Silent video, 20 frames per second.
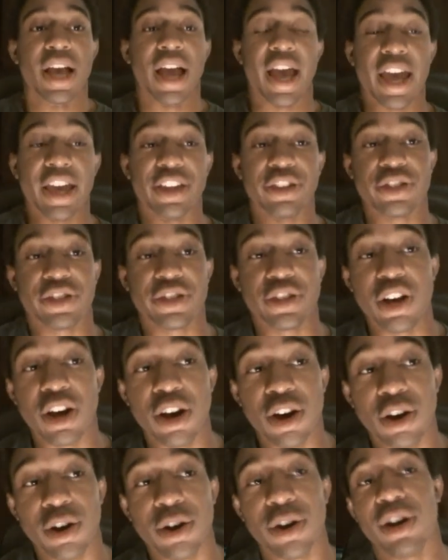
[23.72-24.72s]
And
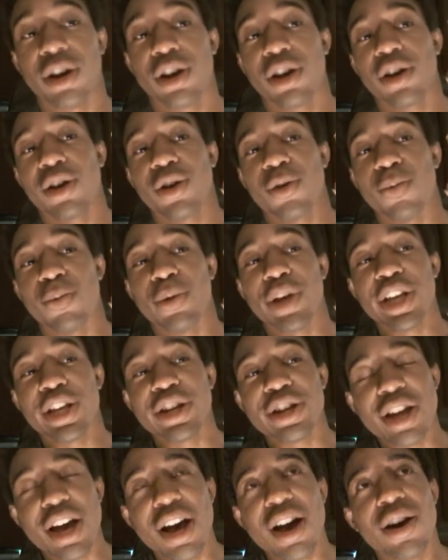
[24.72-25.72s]
so
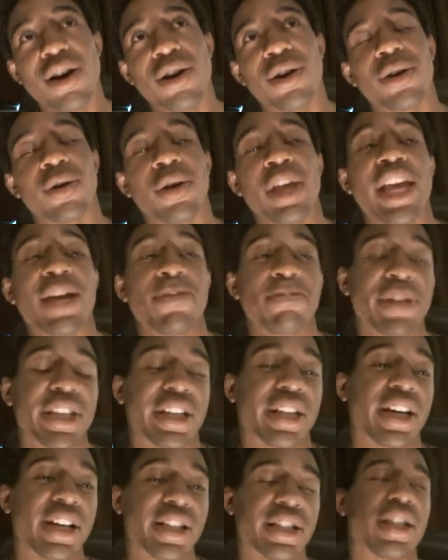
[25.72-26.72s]
we know,
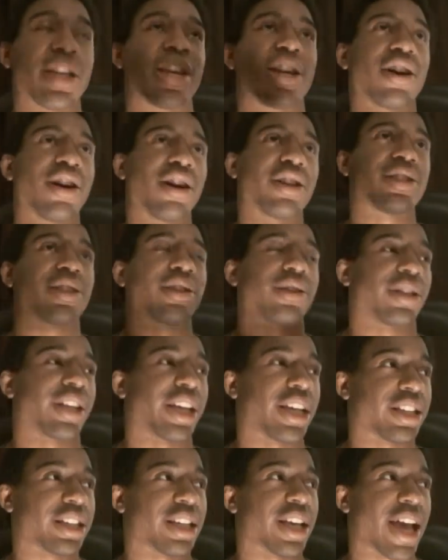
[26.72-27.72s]
and also,
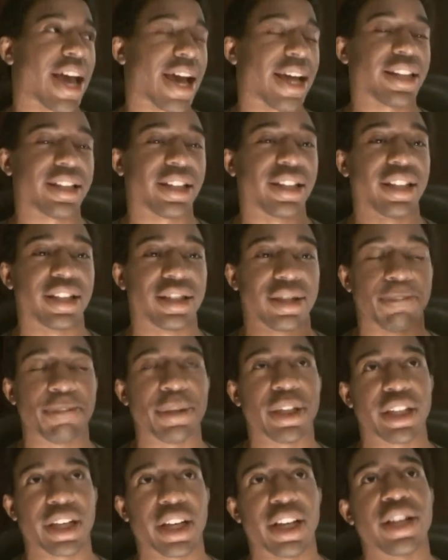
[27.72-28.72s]
like, to add to this,
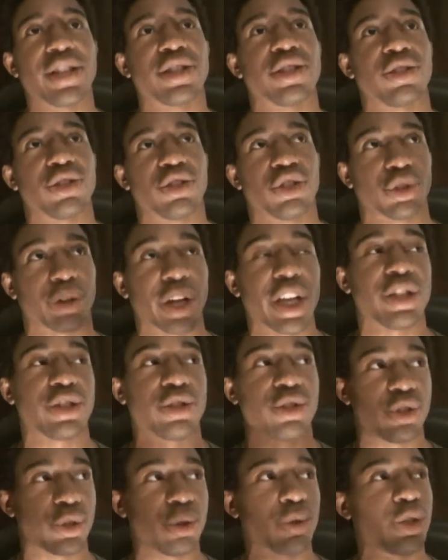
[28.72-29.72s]
because
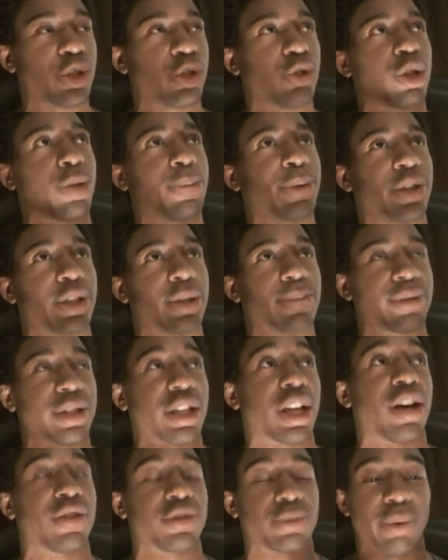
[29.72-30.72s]
traits do distribute
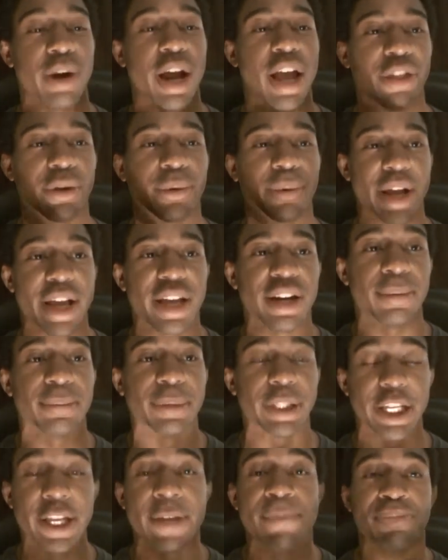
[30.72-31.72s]
themselves rather
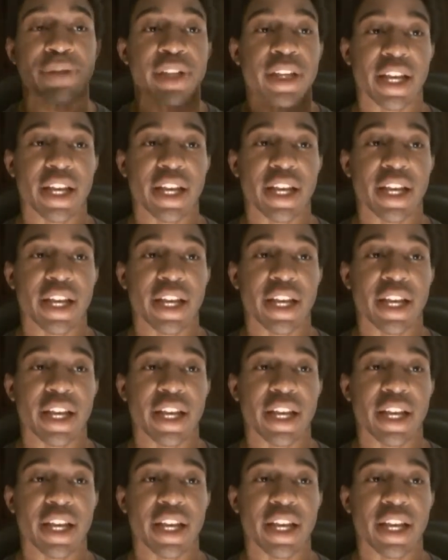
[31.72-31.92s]
randomly,